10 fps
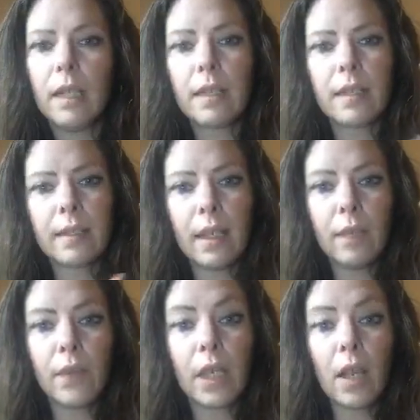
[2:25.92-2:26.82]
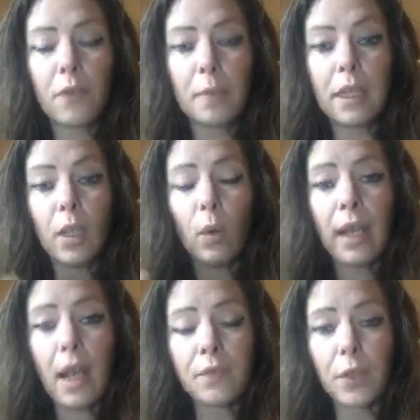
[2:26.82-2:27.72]
instead of the government
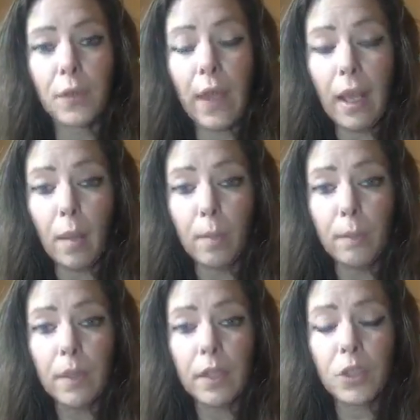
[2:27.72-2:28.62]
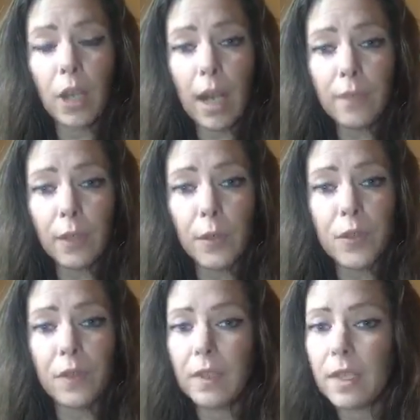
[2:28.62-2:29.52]
going after them, the
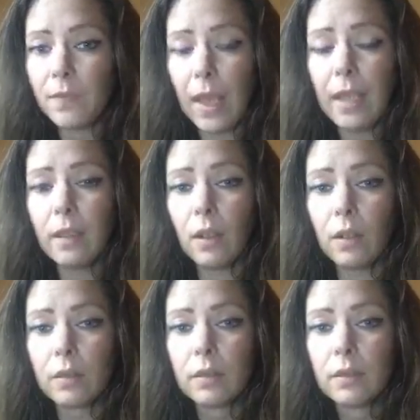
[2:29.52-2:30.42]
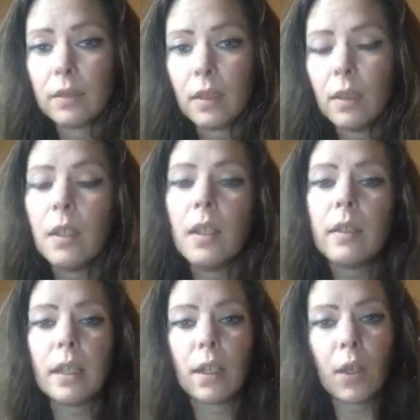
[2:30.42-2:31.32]
traffickers of this fentanyl,
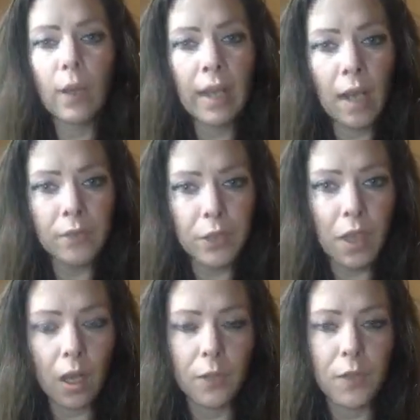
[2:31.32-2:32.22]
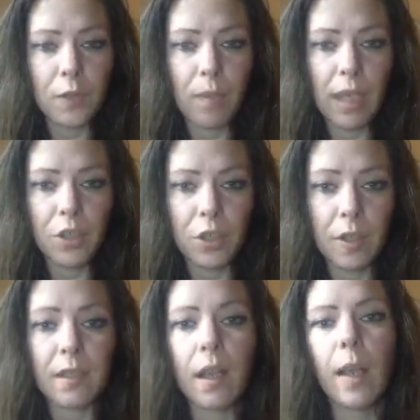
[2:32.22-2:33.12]
they're going after doctors and
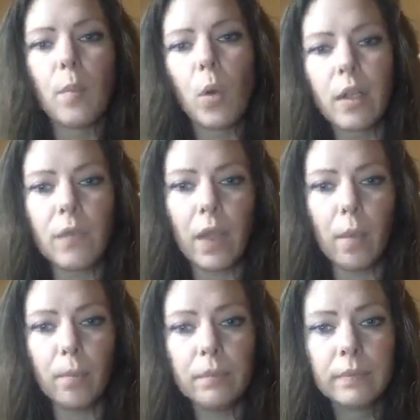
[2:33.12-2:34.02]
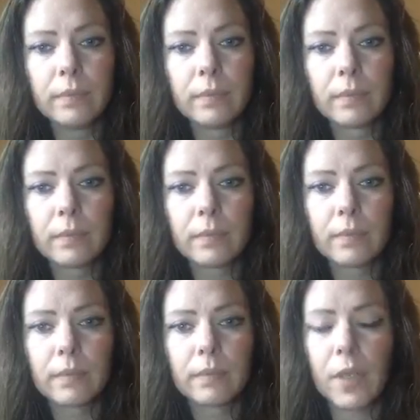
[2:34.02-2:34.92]
patients. I'm one of them.
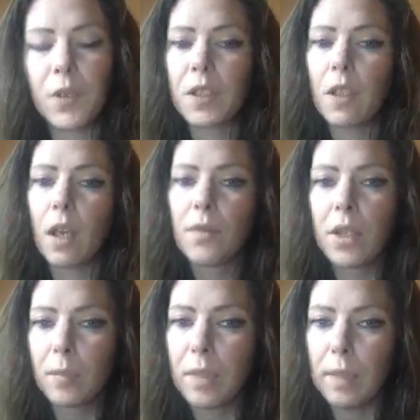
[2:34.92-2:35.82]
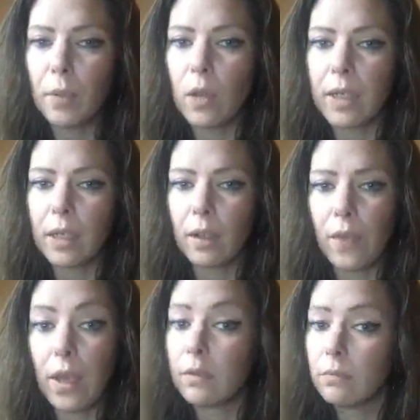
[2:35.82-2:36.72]
There's a lot of other people on here
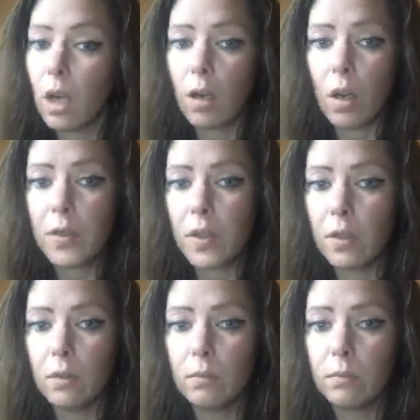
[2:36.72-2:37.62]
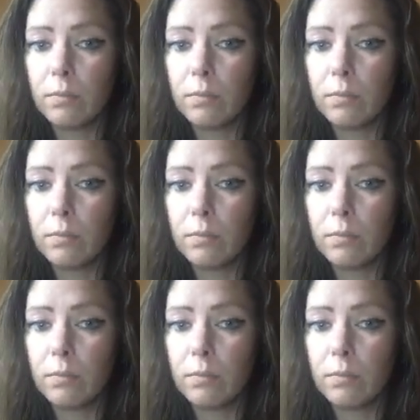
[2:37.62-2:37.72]
that are also